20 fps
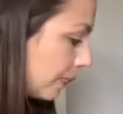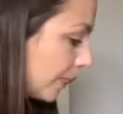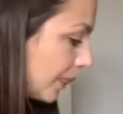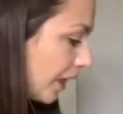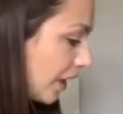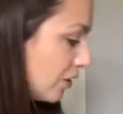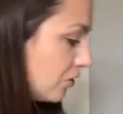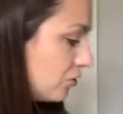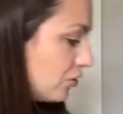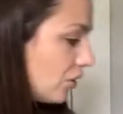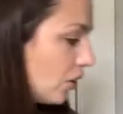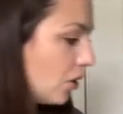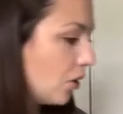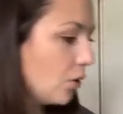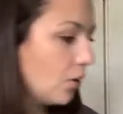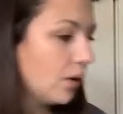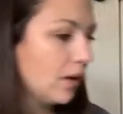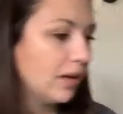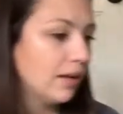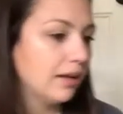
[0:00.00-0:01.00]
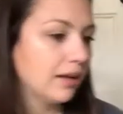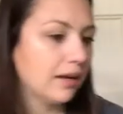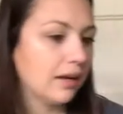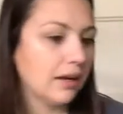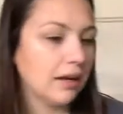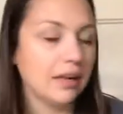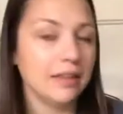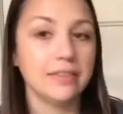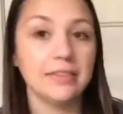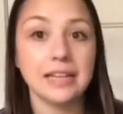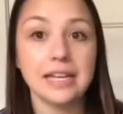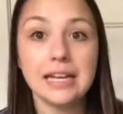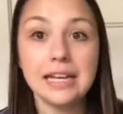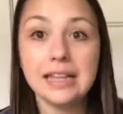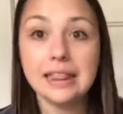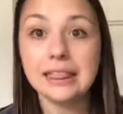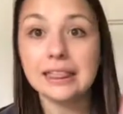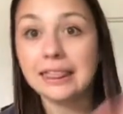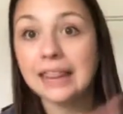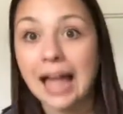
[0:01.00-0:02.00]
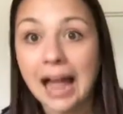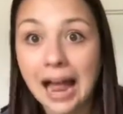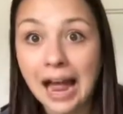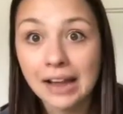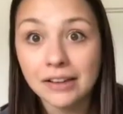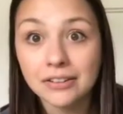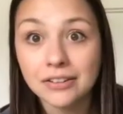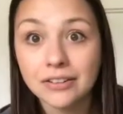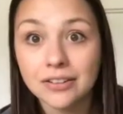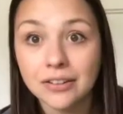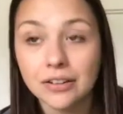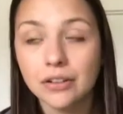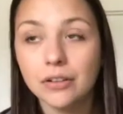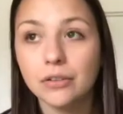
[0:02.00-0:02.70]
so The last